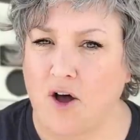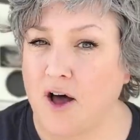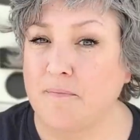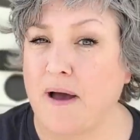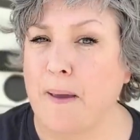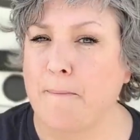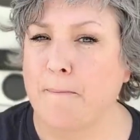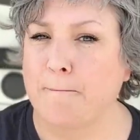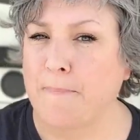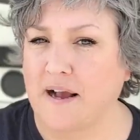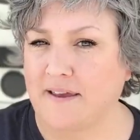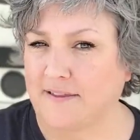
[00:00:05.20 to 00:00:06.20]
on my
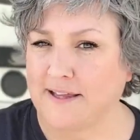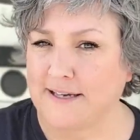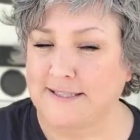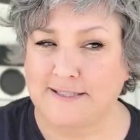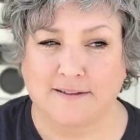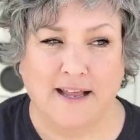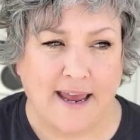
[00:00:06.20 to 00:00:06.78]
bucket list,